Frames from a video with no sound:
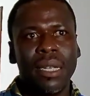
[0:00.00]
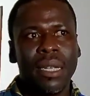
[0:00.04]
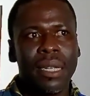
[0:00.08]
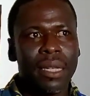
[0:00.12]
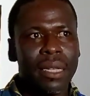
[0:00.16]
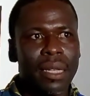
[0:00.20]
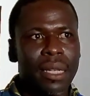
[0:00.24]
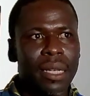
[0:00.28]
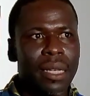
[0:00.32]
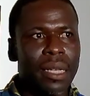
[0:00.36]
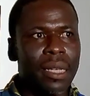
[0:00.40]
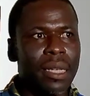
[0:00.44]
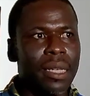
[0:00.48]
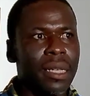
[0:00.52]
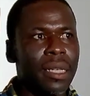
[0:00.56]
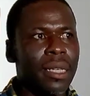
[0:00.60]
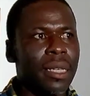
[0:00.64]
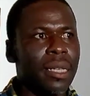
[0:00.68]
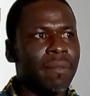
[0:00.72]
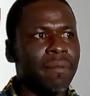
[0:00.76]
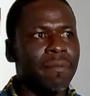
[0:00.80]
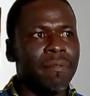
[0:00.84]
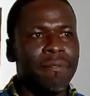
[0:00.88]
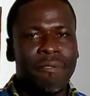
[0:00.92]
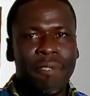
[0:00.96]
the
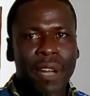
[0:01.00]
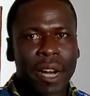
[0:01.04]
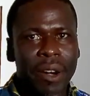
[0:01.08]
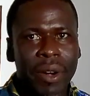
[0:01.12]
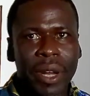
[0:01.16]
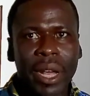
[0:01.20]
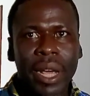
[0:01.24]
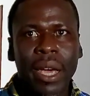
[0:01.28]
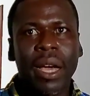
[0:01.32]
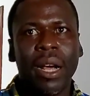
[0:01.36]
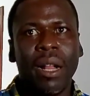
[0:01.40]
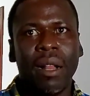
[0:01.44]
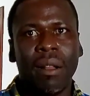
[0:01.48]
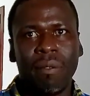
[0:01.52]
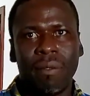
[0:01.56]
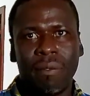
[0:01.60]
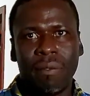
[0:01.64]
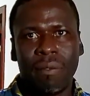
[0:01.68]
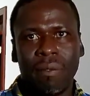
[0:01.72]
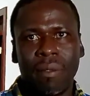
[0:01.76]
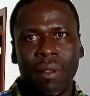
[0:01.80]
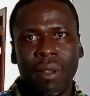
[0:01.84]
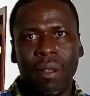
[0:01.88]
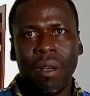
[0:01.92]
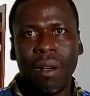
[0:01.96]
very
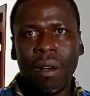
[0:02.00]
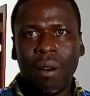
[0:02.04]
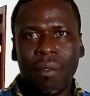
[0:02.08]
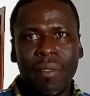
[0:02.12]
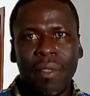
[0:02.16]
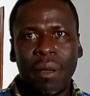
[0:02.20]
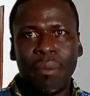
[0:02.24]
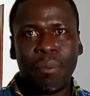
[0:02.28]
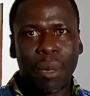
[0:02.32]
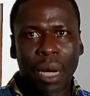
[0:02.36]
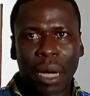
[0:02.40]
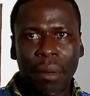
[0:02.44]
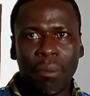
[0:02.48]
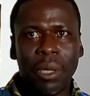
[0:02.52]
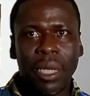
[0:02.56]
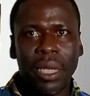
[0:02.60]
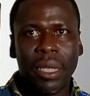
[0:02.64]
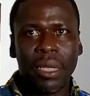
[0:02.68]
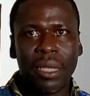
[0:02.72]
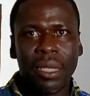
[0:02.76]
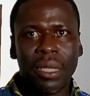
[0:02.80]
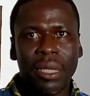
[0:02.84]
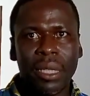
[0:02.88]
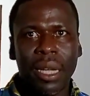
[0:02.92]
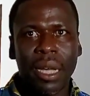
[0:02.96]
health of the
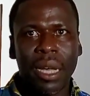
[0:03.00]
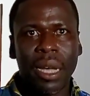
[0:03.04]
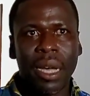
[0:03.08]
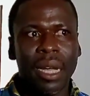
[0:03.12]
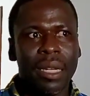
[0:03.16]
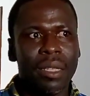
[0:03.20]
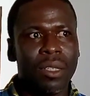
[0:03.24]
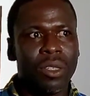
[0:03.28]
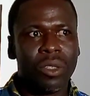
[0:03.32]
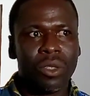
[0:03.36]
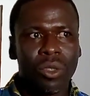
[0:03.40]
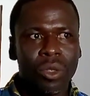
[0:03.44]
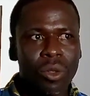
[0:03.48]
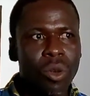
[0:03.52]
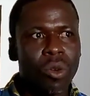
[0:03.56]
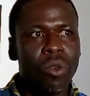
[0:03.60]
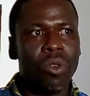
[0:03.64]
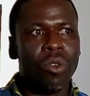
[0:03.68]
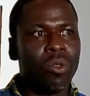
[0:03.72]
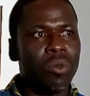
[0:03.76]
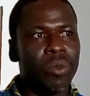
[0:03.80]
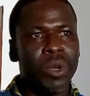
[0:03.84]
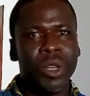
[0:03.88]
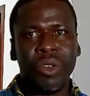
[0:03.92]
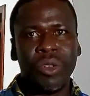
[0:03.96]
public, and so
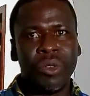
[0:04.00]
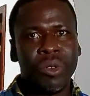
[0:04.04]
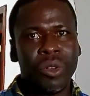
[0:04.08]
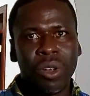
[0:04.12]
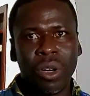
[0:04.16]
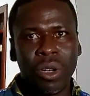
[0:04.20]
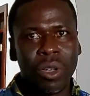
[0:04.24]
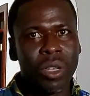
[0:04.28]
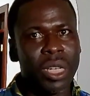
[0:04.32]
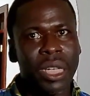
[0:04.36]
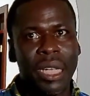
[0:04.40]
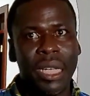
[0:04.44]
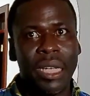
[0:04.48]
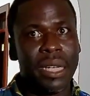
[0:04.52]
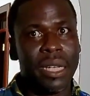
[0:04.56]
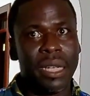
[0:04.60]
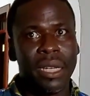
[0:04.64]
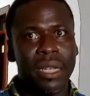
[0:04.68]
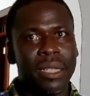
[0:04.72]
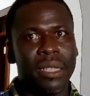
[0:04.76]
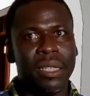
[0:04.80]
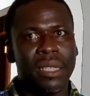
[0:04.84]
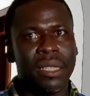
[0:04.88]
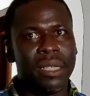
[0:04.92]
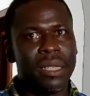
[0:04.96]
we do not need
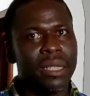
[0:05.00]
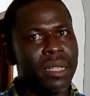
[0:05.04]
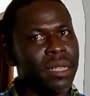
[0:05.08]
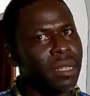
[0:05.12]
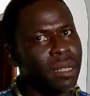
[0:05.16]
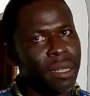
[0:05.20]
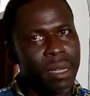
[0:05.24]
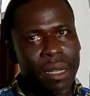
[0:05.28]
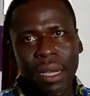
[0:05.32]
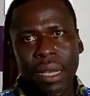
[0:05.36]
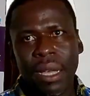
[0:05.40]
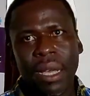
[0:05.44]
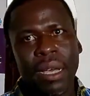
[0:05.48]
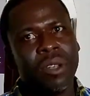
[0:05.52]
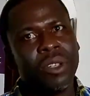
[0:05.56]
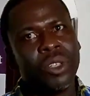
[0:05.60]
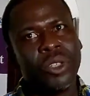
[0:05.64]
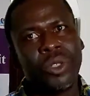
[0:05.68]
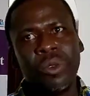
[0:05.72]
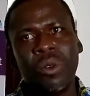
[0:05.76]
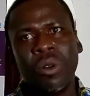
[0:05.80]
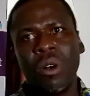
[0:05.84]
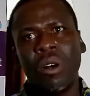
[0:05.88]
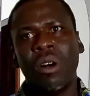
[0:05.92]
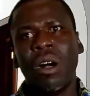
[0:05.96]
it.
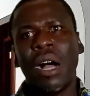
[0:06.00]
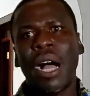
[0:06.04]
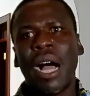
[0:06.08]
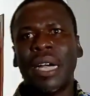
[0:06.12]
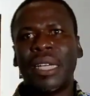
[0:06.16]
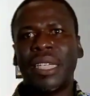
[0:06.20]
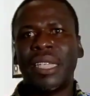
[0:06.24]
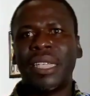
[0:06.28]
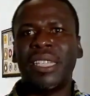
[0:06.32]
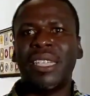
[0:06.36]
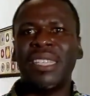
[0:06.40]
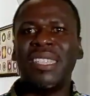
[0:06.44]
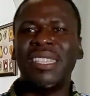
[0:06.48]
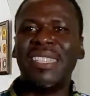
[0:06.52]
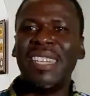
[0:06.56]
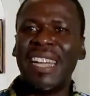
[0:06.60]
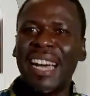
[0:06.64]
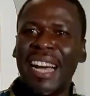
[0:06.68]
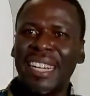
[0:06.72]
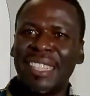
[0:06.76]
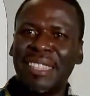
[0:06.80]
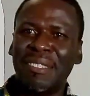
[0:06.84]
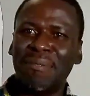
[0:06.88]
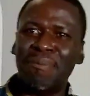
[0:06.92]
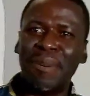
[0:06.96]
Sure, action.
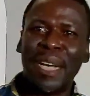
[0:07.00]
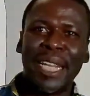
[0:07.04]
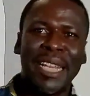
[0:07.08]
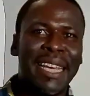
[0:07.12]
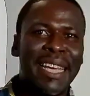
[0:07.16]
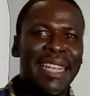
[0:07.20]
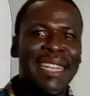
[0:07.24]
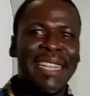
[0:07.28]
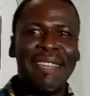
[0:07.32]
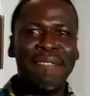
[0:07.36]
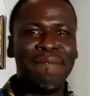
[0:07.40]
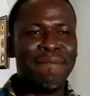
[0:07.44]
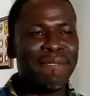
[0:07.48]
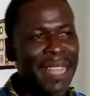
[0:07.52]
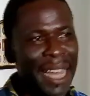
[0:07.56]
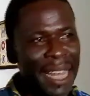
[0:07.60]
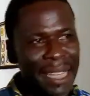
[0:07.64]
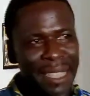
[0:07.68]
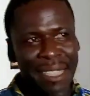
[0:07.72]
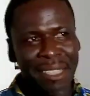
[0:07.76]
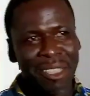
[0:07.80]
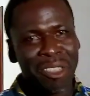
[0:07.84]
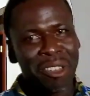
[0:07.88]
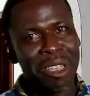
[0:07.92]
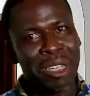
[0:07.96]
But then, if that
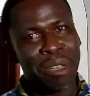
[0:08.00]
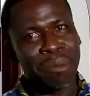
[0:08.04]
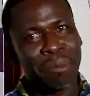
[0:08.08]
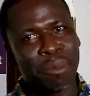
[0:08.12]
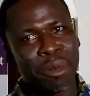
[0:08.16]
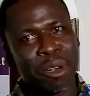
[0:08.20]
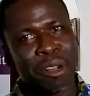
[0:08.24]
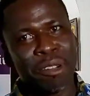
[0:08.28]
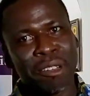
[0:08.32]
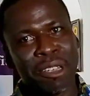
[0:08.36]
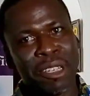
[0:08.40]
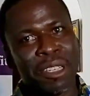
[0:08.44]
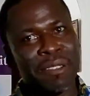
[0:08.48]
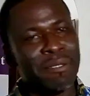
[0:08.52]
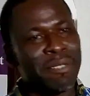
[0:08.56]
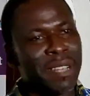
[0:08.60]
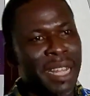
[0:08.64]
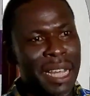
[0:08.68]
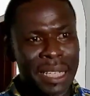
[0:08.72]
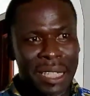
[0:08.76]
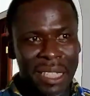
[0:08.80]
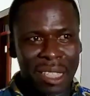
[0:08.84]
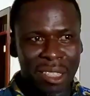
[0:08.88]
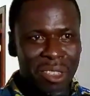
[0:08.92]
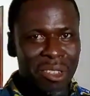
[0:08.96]
is not
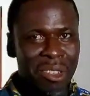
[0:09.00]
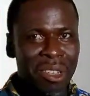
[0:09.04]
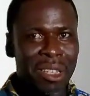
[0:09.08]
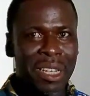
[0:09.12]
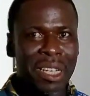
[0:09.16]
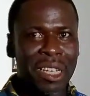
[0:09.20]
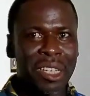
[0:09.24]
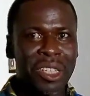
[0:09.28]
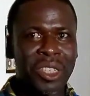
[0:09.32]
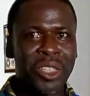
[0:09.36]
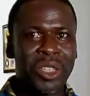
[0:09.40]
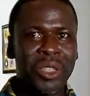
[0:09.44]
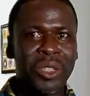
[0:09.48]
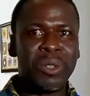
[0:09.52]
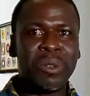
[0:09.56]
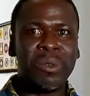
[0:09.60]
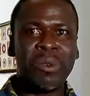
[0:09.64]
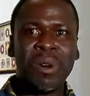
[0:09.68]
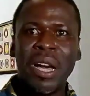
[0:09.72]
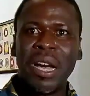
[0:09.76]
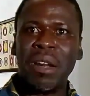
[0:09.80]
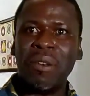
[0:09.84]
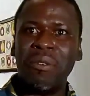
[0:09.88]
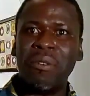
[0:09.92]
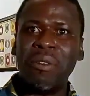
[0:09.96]
the issue,
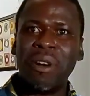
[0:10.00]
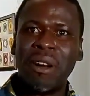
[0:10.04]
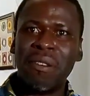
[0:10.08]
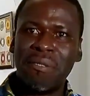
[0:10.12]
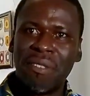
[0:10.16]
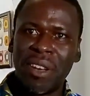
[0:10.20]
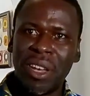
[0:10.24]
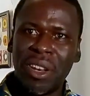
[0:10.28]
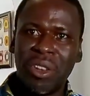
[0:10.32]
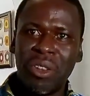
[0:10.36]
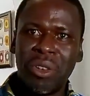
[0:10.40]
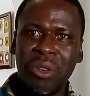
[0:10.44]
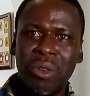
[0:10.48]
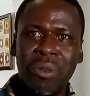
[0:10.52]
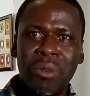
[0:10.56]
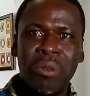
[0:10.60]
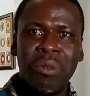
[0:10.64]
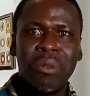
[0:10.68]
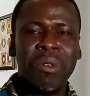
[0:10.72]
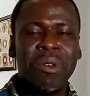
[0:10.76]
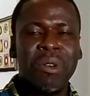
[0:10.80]
and revenue